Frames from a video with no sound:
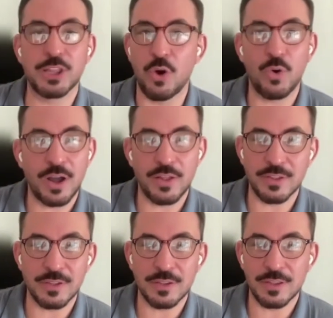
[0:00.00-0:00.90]
pretty low
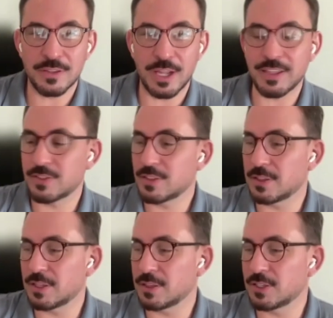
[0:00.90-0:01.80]
on the, I
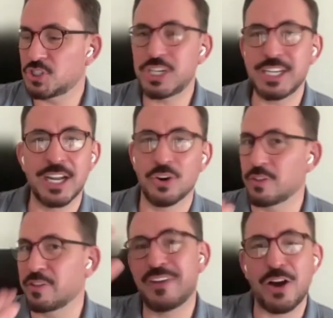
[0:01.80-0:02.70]
think the
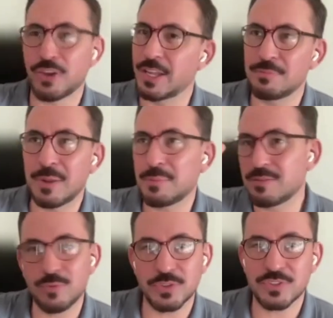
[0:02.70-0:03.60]
cheetah or the falcon
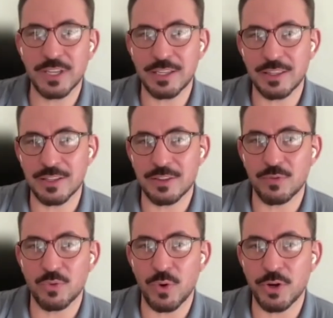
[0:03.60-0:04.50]
maybe was like
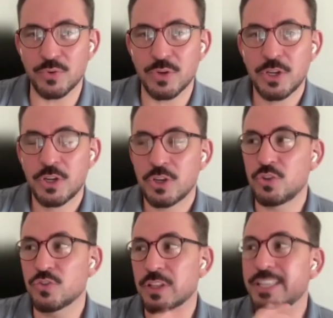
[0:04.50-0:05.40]
the one who
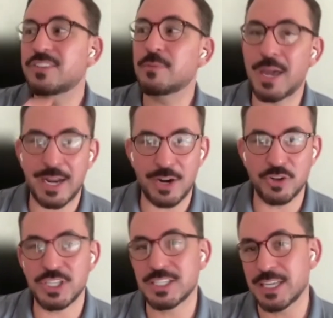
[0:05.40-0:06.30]
used the least
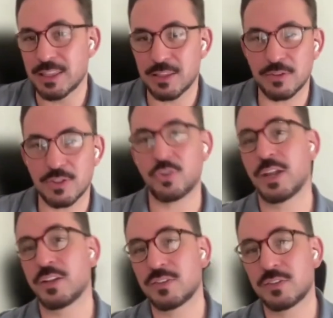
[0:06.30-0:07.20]
amount of energy to get the
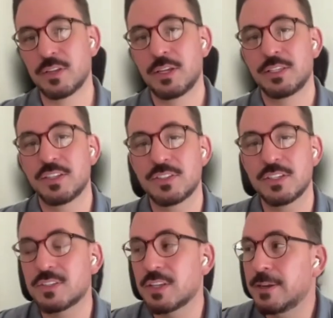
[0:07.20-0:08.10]
greatest
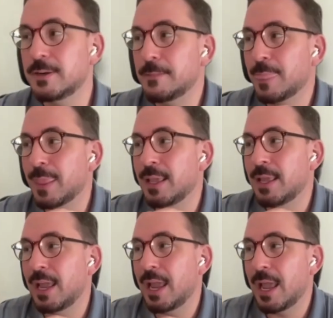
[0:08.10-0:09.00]
distance.
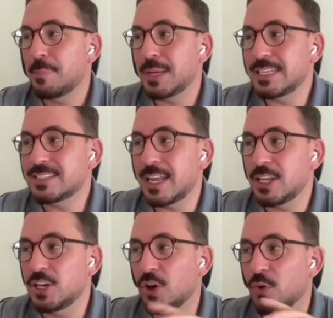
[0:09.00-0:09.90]
But he
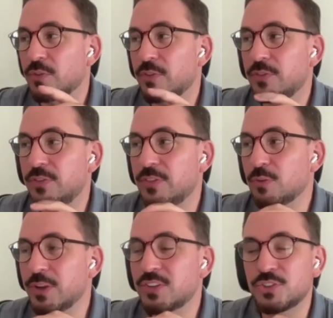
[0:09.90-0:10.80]
said,
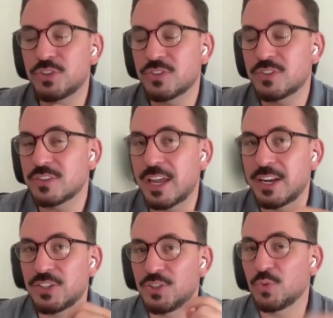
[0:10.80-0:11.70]
the researchers
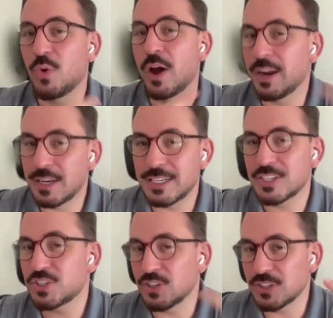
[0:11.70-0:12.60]
decided to do one
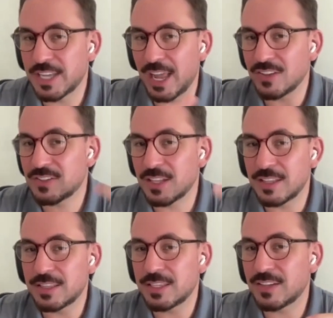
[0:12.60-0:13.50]
additional
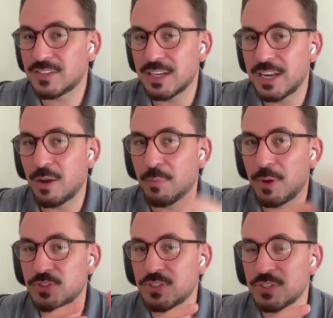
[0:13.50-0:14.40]
test, and they tested
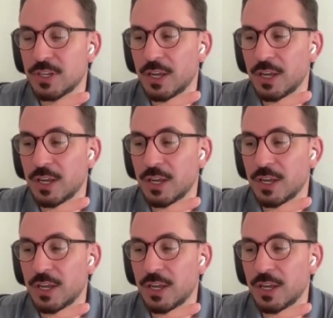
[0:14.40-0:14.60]
how